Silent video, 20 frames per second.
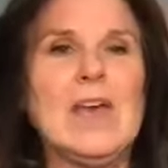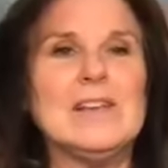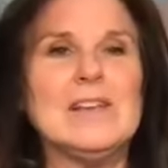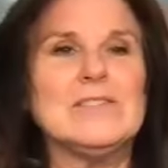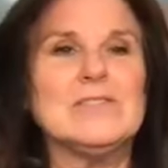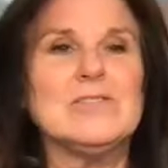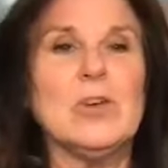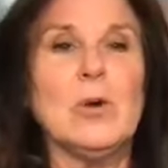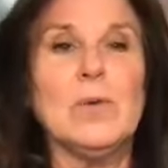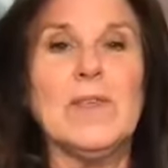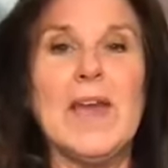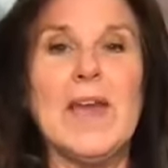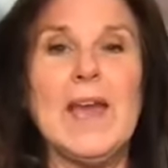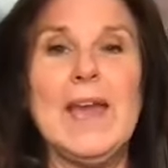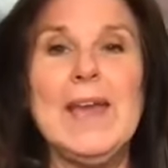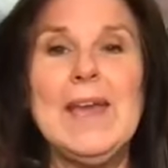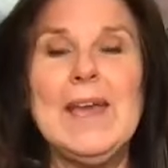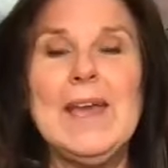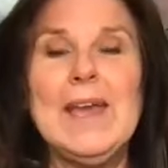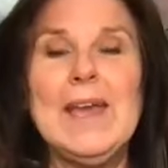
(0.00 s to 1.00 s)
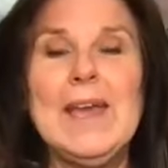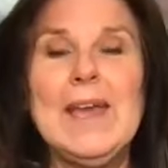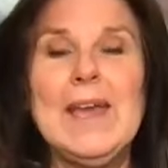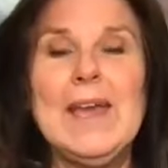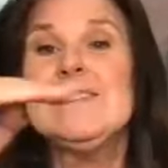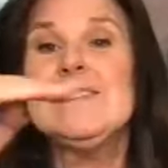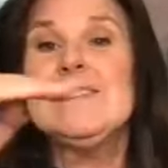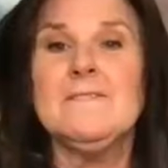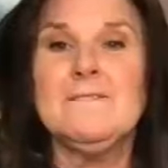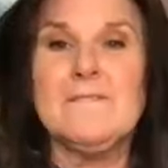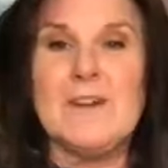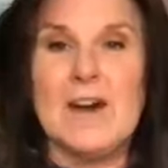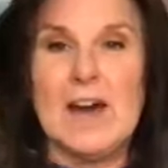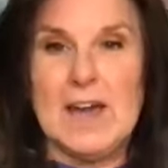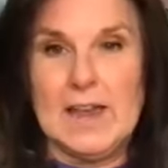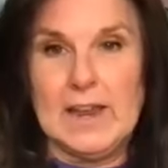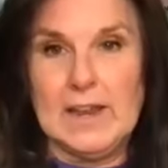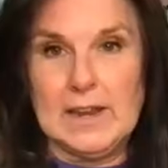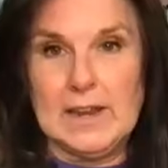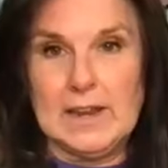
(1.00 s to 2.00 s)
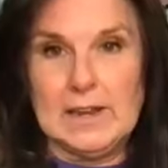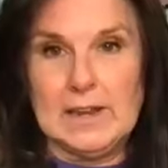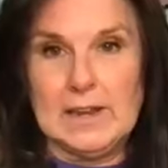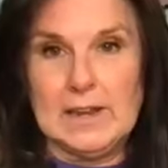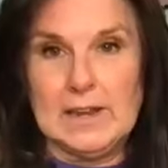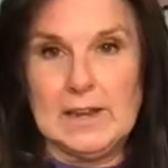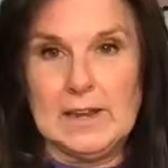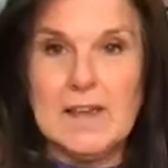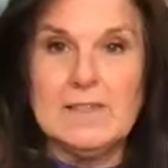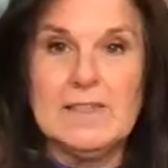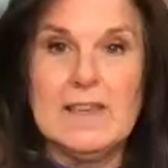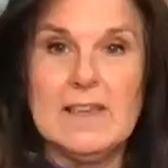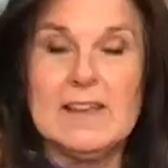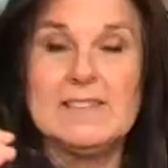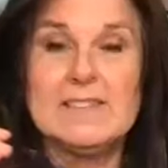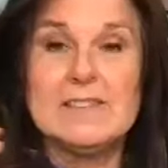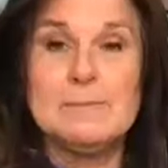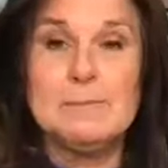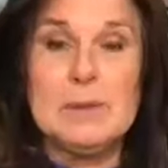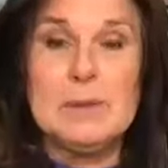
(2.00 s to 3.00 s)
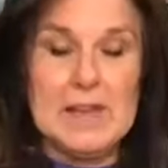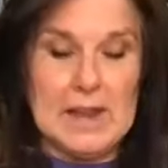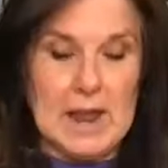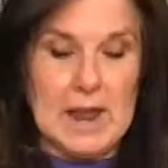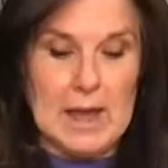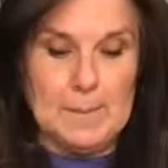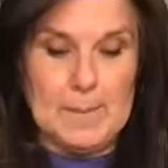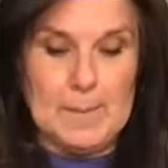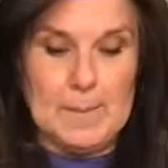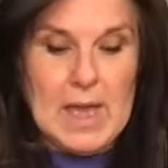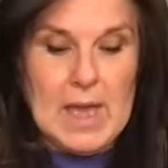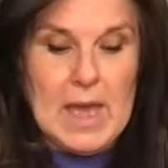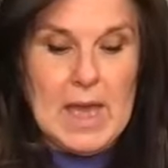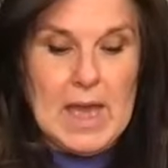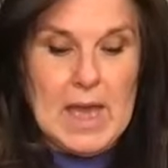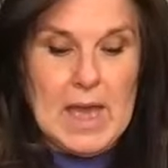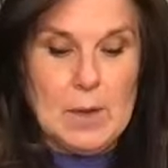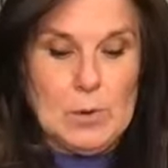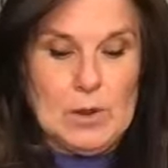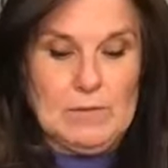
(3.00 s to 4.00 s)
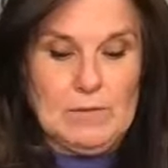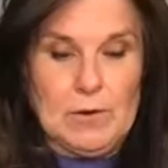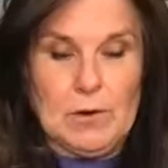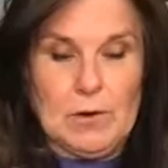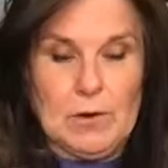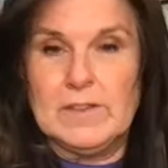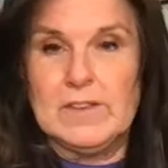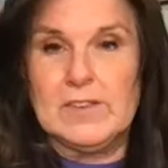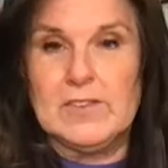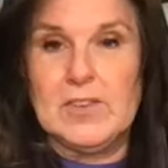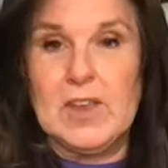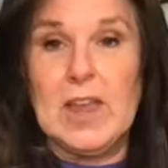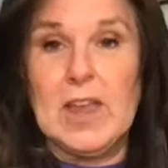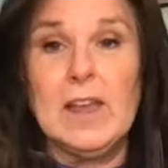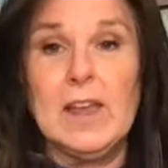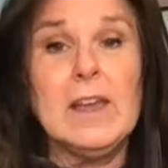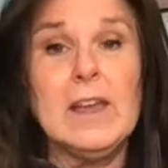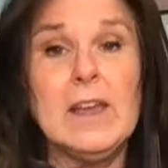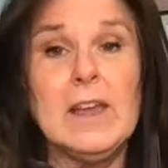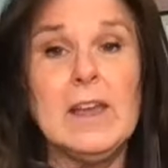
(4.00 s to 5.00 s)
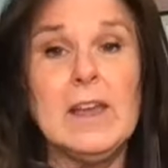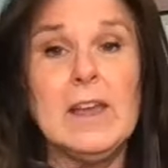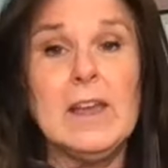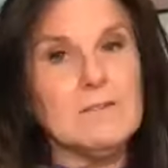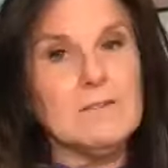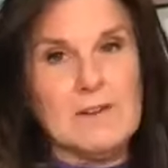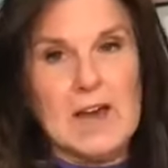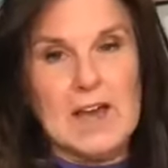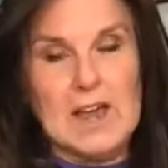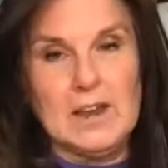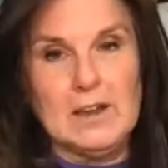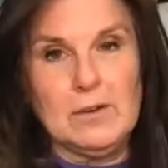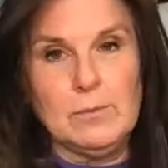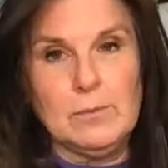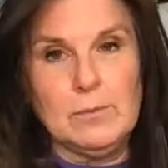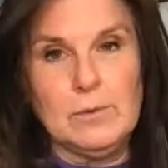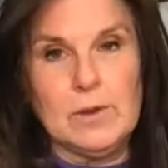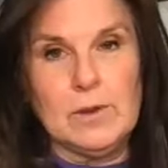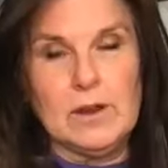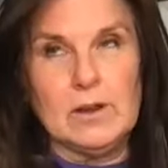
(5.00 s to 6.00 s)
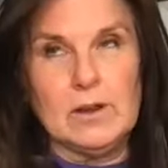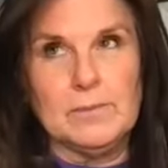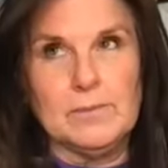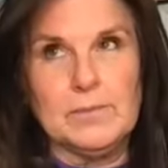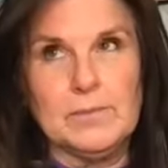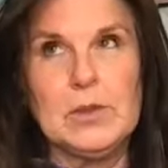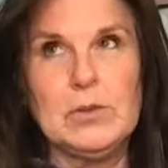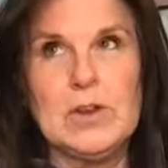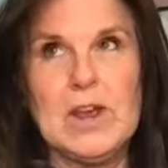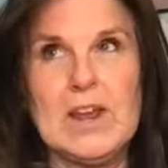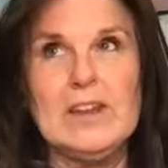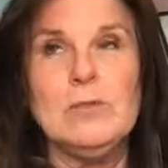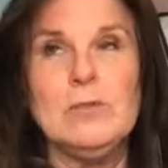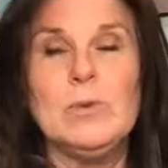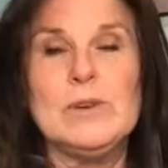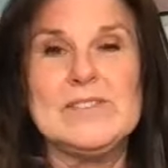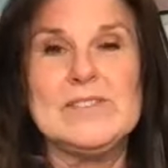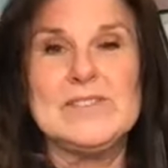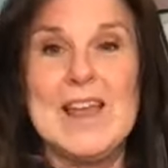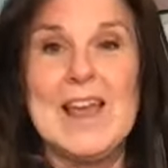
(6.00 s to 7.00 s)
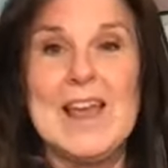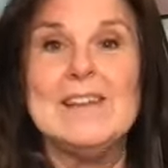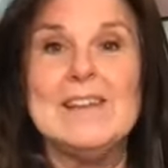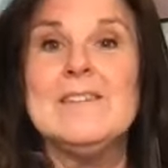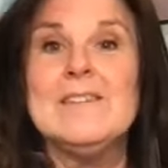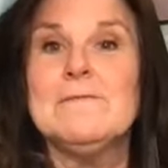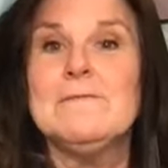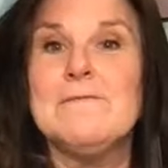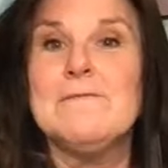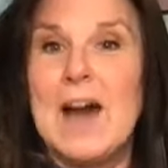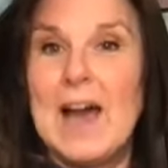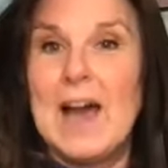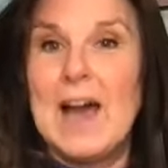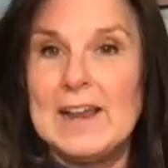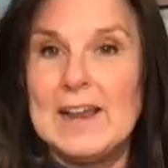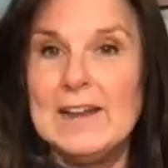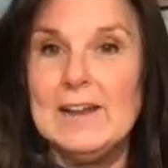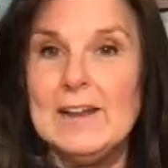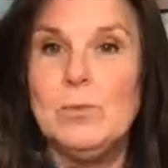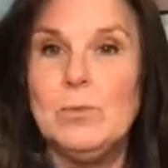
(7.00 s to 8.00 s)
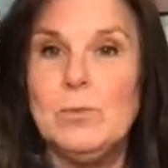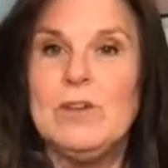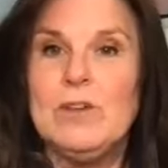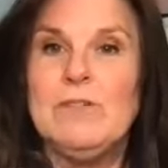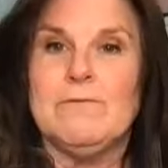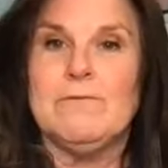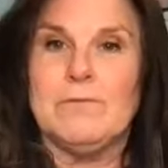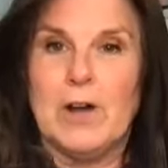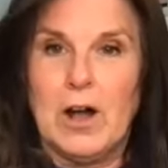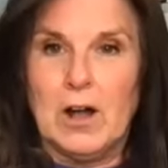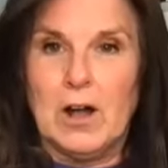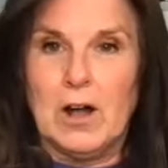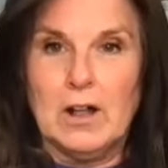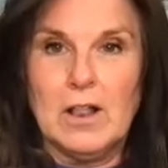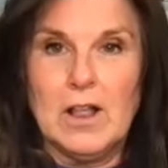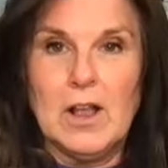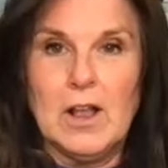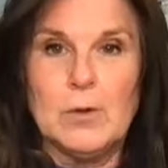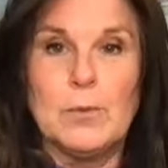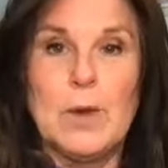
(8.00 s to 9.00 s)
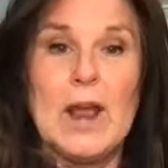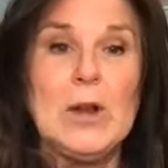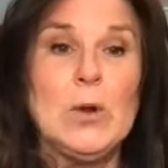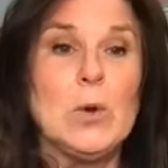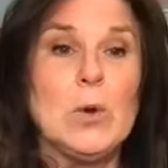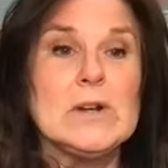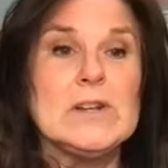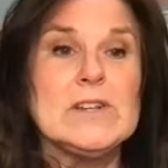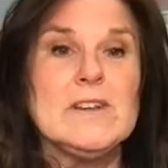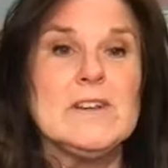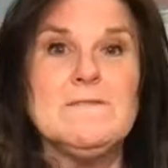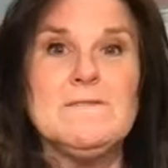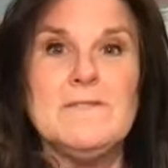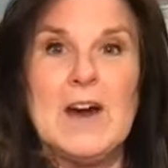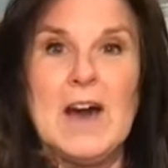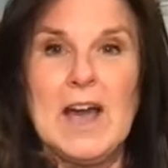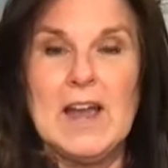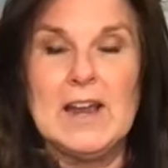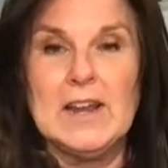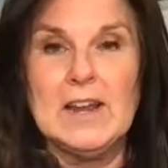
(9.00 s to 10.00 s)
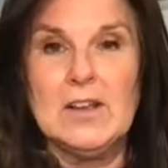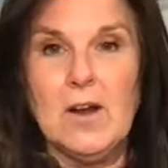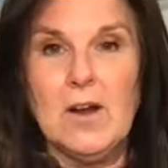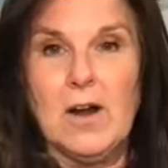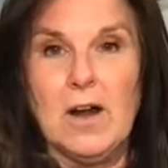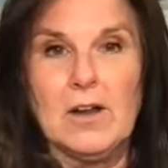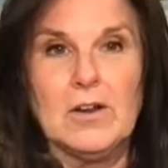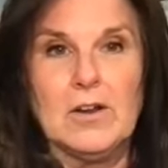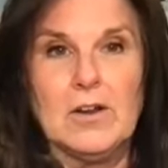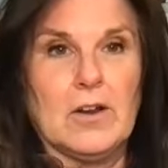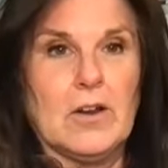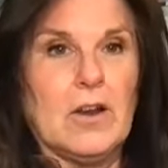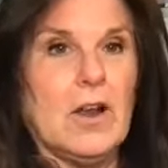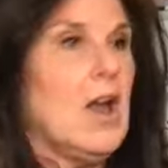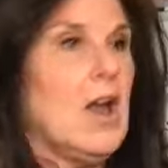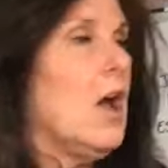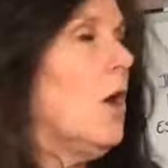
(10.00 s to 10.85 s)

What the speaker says: So they divided, they split up. And we've heard the saying, divided or united we stand, divided we fall, right? Or divide and conquer.